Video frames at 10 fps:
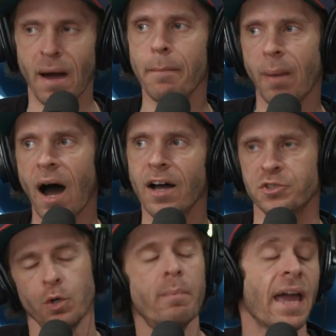My
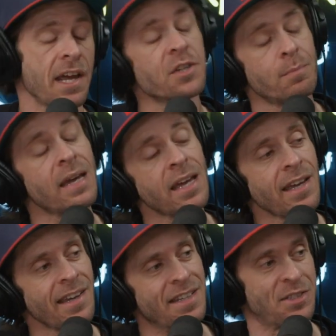boss who pays
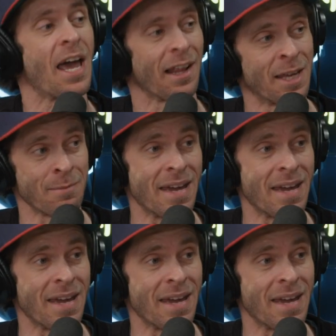me is telling